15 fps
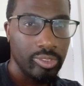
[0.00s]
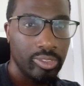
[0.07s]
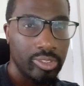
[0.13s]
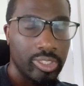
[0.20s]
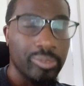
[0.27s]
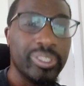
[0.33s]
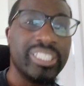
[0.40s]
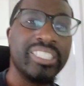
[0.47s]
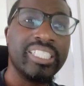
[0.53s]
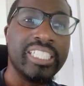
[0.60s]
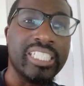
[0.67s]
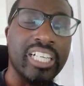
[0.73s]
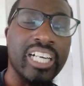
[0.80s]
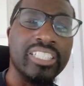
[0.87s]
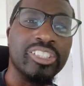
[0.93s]
So he
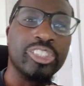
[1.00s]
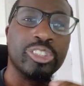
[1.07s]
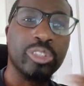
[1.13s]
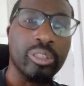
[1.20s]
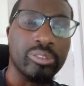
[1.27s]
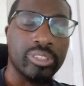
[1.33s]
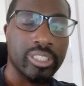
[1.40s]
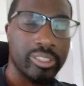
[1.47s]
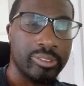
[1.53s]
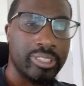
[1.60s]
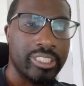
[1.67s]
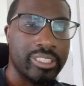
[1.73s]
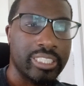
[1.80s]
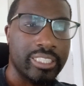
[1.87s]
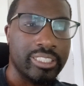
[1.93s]
kind of stopped our
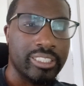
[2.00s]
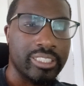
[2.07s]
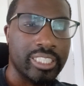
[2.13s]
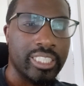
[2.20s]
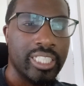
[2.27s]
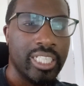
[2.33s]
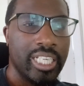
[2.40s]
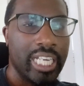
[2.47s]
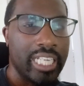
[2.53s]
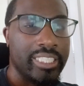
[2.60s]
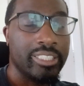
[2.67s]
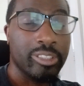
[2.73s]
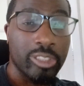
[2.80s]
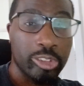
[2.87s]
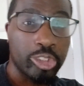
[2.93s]
ascendancy,
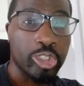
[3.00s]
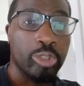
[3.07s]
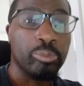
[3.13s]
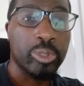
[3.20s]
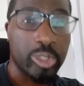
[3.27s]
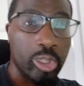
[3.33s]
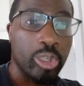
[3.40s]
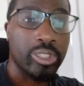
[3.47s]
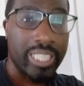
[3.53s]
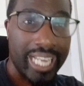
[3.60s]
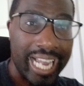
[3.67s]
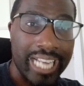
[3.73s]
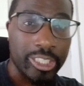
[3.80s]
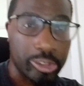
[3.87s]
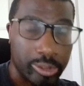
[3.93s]
and Son was on a
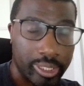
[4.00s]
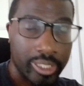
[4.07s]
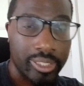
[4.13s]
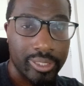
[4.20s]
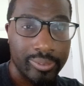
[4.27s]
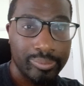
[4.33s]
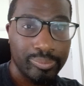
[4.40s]
hat-trick.